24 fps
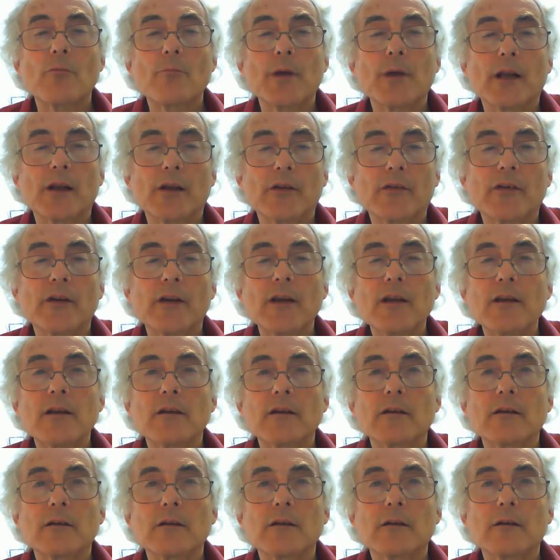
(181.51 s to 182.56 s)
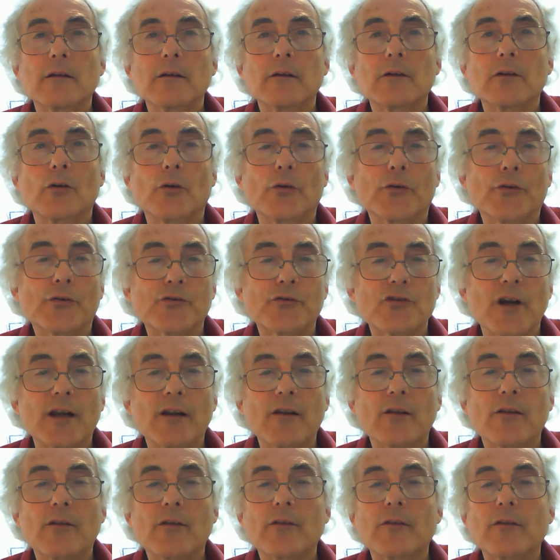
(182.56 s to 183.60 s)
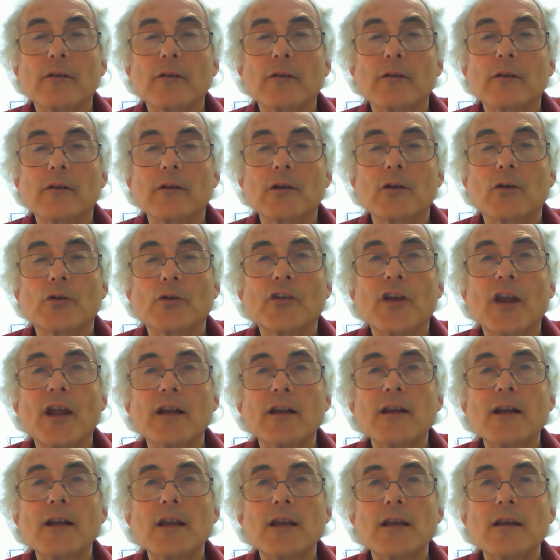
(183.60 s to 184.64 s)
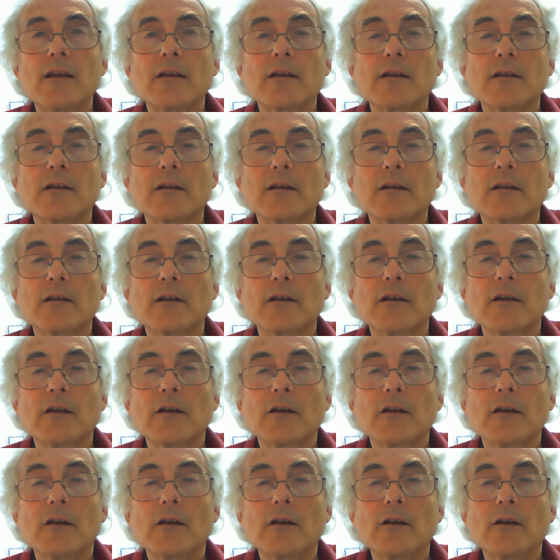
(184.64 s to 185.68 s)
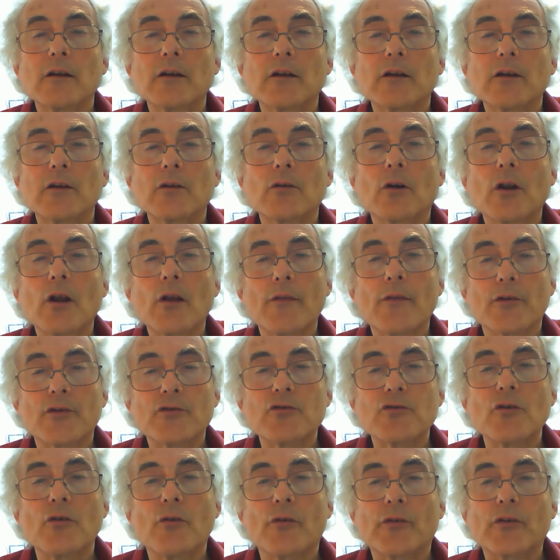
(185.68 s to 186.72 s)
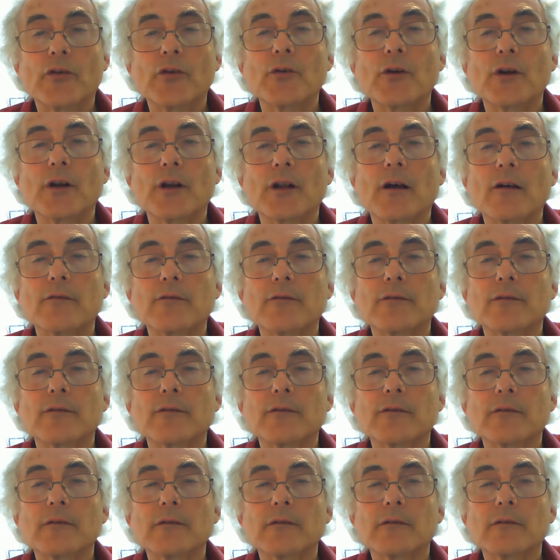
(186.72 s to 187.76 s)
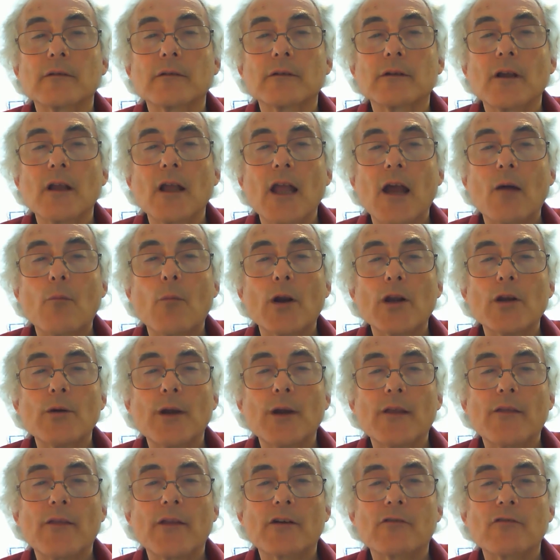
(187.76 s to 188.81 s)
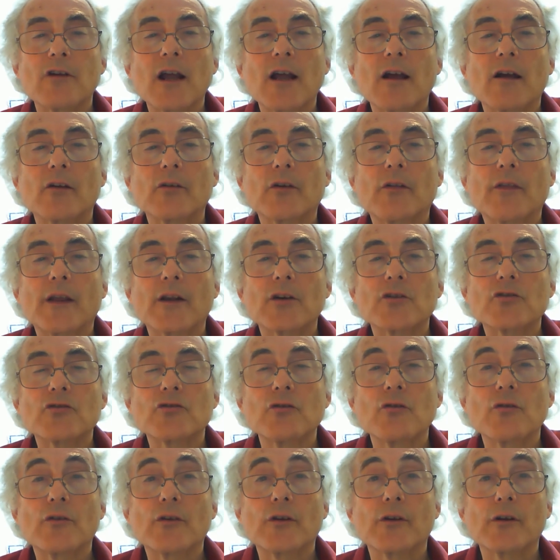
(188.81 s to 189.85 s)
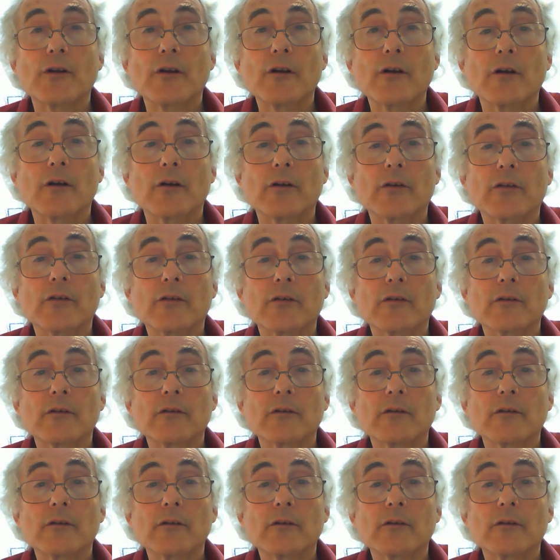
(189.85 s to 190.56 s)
ability, your strength, your technique, you'll learn the truth soon enough. And when you hit the ground, that truth can hurt.